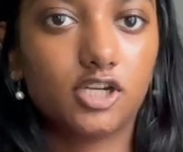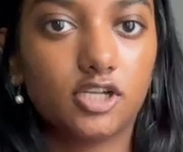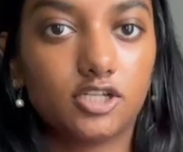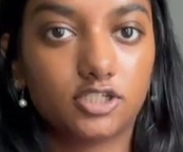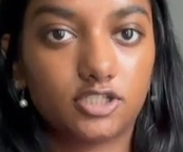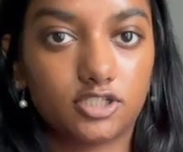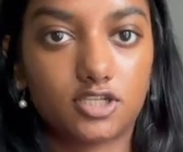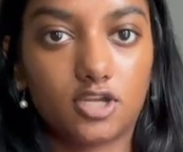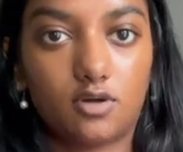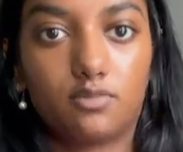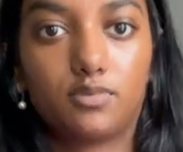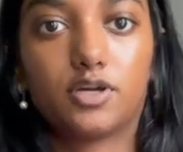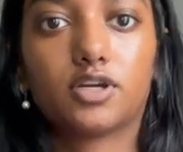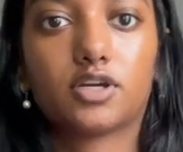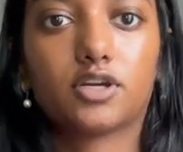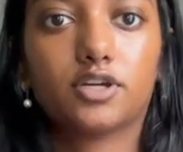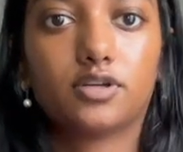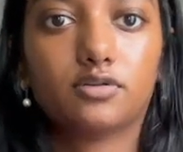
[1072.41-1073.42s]
So what you're
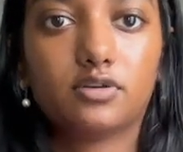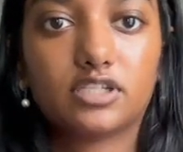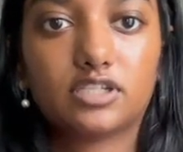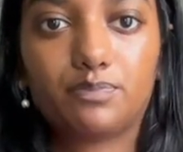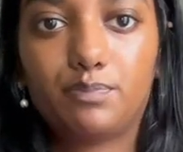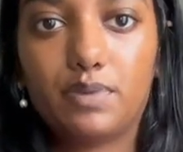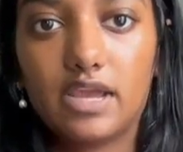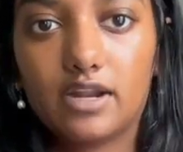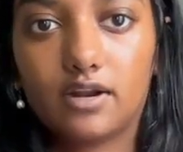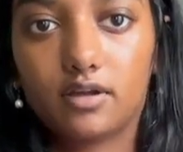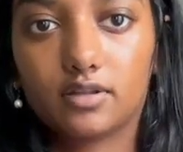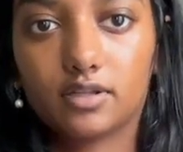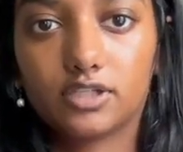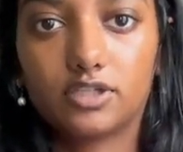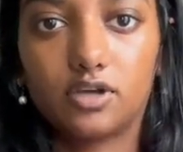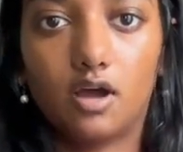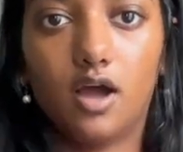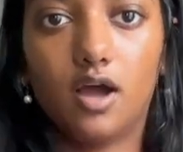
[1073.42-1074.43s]
gonna do is pin on
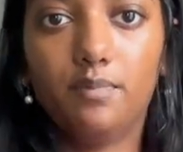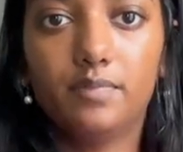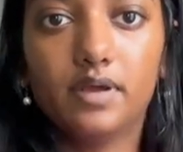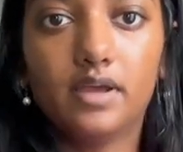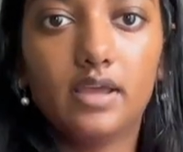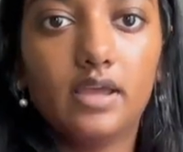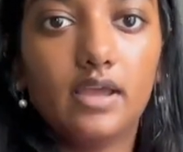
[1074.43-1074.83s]
the top